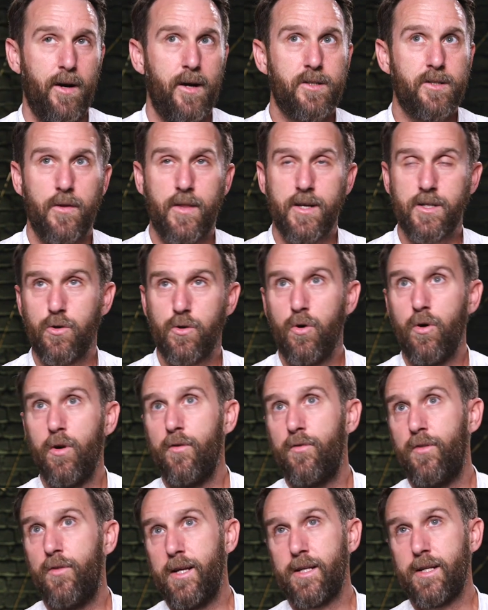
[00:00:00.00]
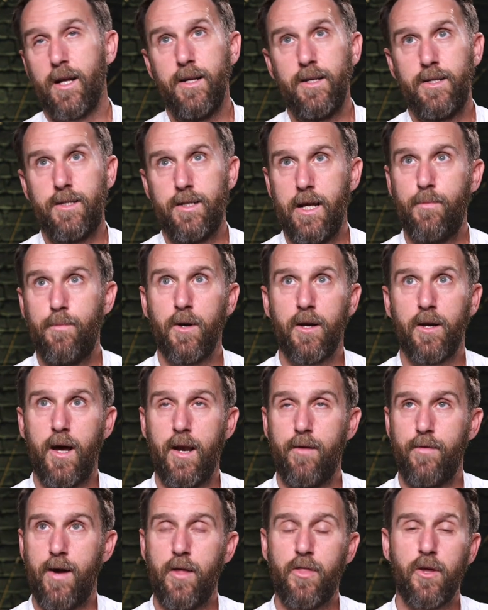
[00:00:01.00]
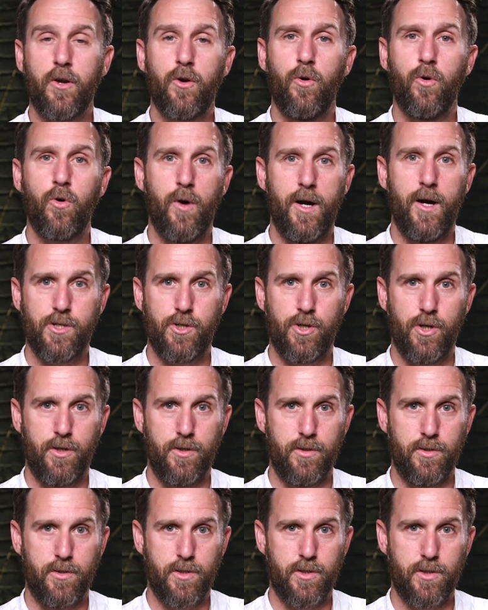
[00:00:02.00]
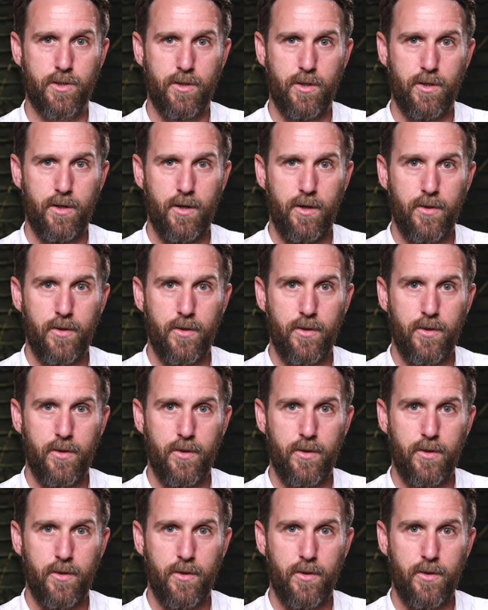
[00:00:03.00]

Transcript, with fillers: And so there's all of these like deeper kind of ethical questions